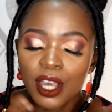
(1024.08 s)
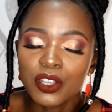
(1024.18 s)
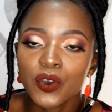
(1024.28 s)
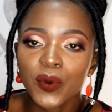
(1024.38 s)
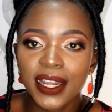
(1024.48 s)

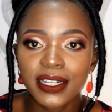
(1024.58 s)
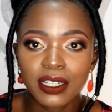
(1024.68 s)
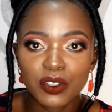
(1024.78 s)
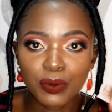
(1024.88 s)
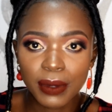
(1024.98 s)
So what I did
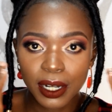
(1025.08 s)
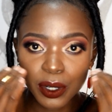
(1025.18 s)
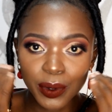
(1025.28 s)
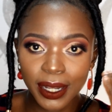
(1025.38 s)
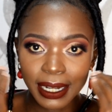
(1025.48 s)
to my
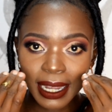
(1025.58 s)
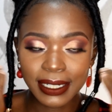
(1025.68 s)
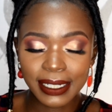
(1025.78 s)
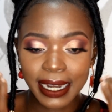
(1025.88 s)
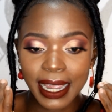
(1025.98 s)
lower lash
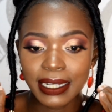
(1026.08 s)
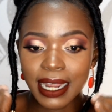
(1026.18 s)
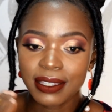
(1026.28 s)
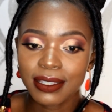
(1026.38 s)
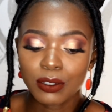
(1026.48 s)
line, I
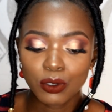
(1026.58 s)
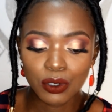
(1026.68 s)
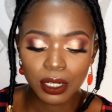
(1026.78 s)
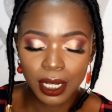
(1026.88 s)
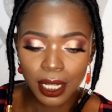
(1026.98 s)
just
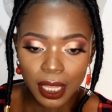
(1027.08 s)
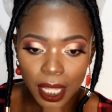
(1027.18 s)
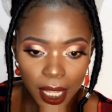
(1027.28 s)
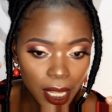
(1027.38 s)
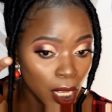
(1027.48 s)
took
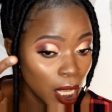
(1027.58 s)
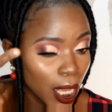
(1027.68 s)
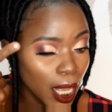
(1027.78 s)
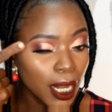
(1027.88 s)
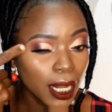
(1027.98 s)
the
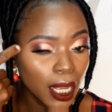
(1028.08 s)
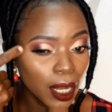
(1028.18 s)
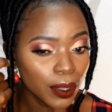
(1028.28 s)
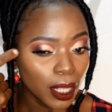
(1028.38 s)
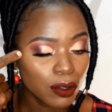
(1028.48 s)
color
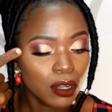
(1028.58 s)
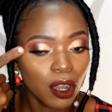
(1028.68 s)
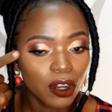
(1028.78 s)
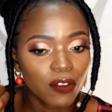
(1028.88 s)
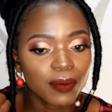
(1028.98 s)
on the outer
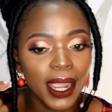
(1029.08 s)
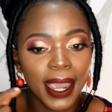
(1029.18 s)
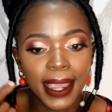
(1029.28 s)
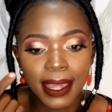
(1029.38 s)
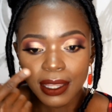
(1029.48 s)
corner of my
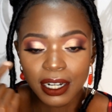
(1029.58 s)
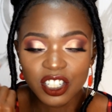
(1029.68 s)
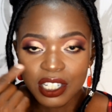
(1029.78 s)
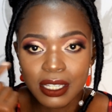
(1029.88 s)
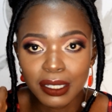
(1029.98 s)
eye and then I
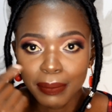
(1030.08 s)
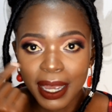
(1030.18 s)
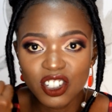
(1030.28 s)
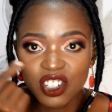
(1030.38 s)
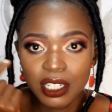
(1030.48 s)
just
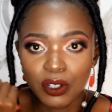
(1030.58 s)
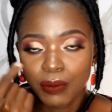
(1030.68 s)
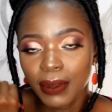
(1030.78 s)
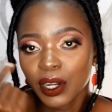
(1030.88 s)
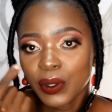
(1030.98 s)
smudged it on
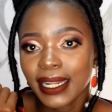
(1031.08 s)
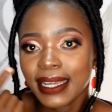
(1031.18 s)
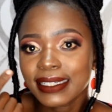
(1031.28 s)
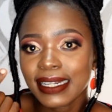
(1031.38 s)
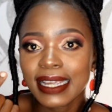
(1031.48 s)
my lower
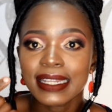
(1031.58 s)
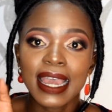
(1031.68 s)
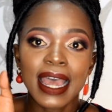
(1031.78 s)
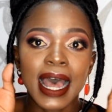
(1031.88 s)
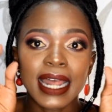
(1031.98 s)
lash line.
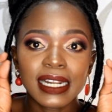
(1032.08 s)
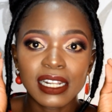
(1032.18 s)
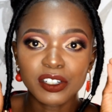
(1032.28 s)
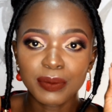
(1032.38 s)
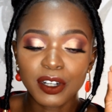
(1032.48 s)
I did a
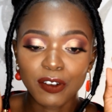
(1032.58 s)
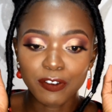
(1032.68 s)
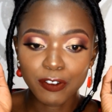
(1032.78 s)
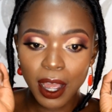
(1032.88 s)
little bit of